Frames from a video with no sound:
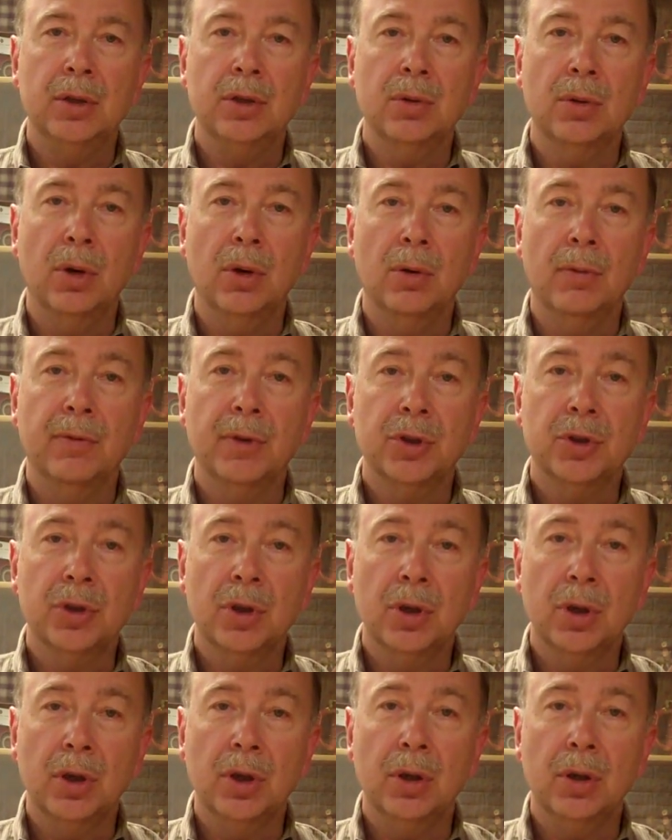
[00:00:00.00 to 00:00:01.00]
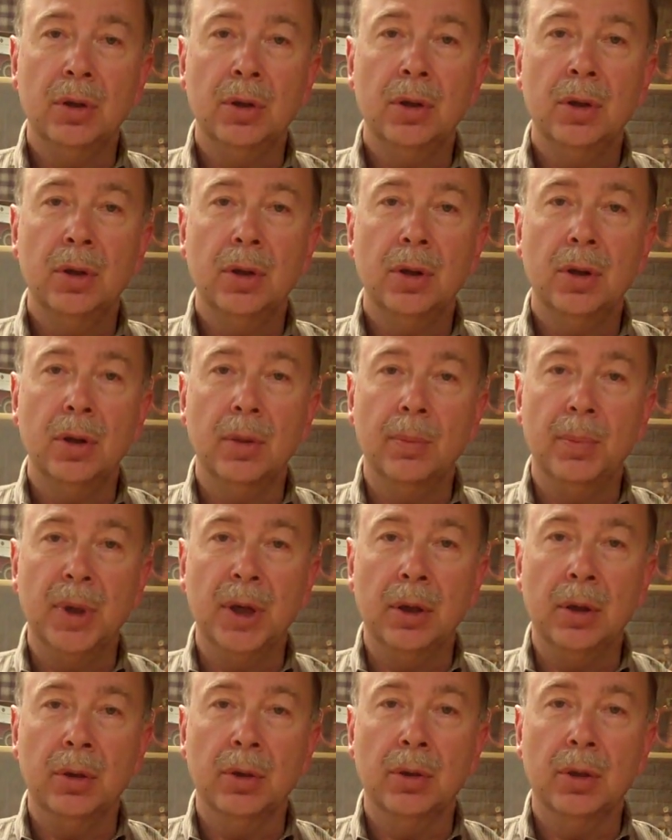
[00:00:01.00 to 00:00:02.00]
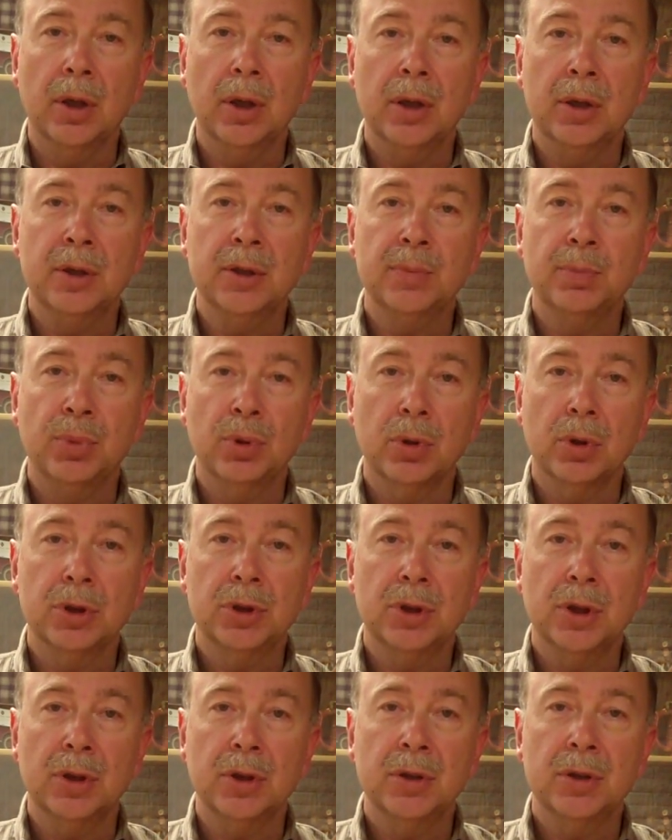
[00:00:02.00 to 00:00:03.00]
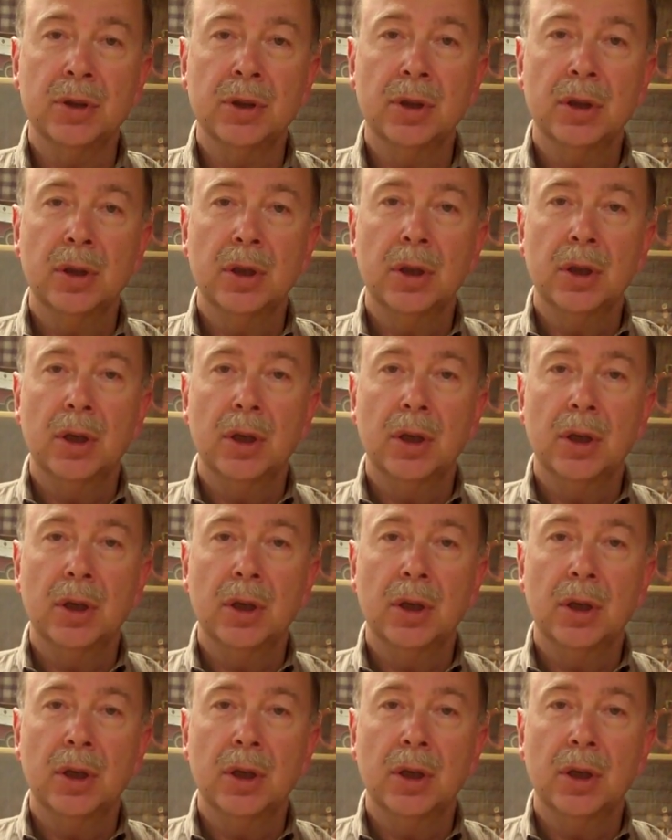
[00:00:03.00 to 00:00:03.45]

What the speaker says: to overturn the bill, or at least portions